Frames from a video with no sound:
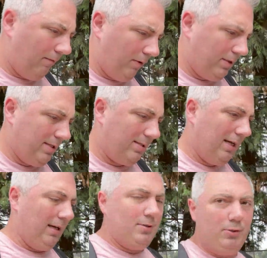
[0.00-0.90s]
versus
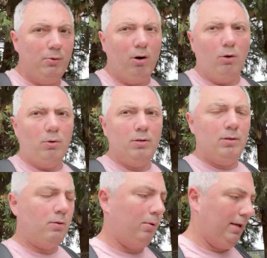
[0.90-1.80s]
like a duo
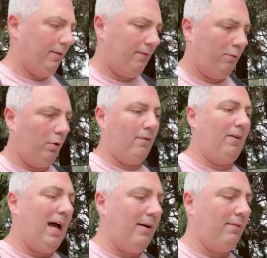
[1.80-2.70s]
with a 4 or
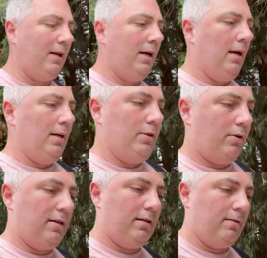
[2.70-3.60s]
5. You
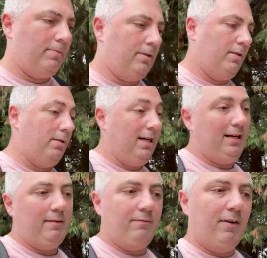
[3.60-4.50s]
can end up
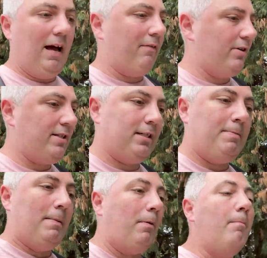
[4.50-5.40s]
needing 5 or 6
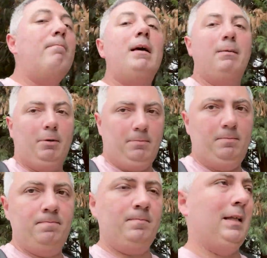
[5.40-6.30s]
people minimum,
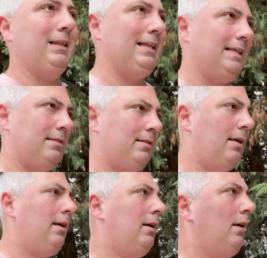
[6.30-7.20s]
at least,
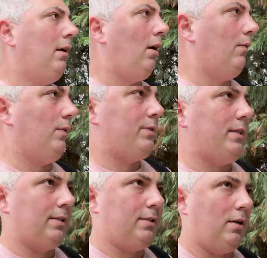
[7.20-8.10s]
on those
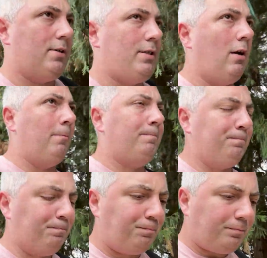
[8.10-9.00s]
6 stars. So
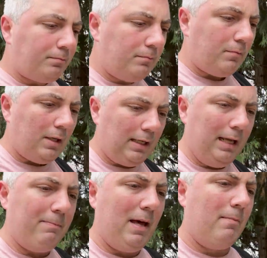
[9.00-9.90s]

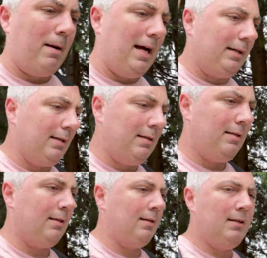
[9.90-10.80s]
keep that in mind.
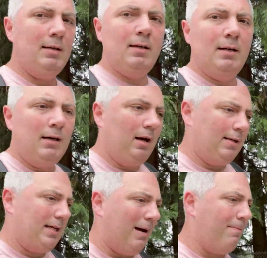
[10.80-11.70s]

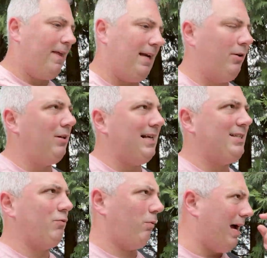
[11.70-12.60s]
On top of that,
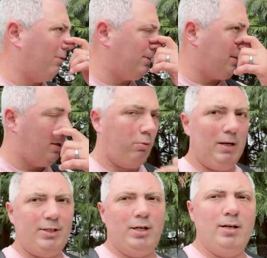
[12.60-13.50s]
utilizing routes,
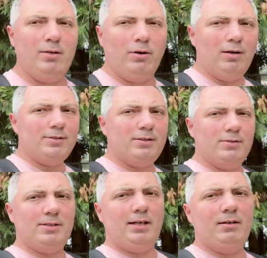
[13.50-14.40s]
which you'll also
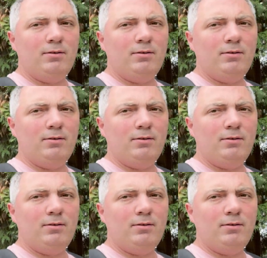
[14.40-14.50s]
see